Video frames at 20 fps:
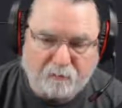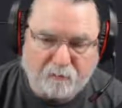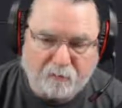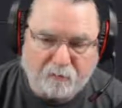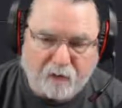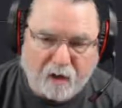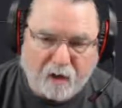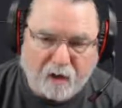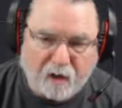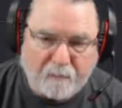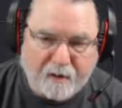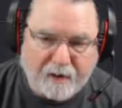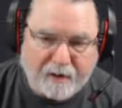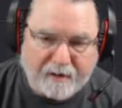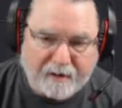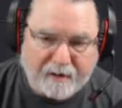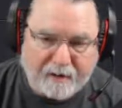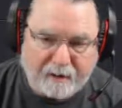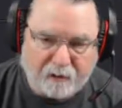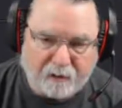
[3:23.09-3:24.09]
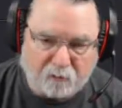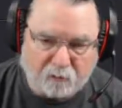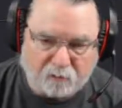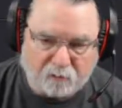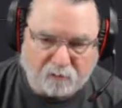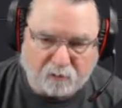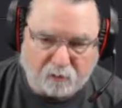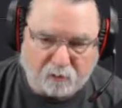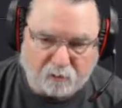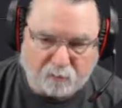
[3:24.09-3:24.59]

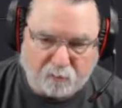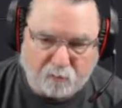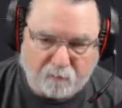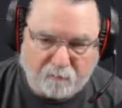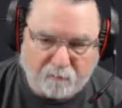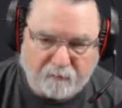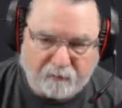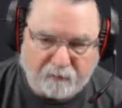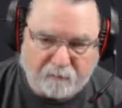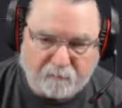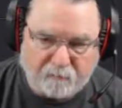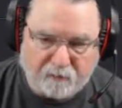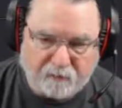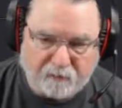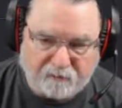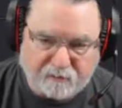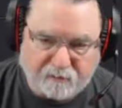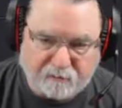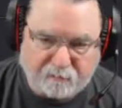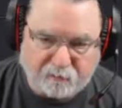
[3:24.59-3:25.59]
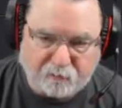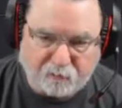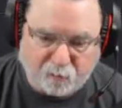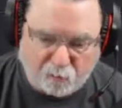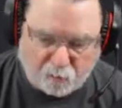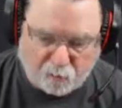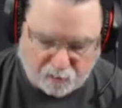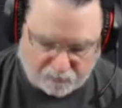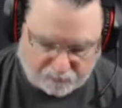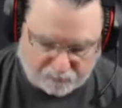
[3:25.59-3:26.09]
are 1280 by
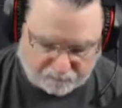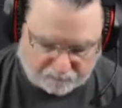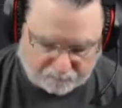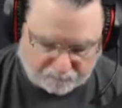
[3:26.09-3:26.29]
720.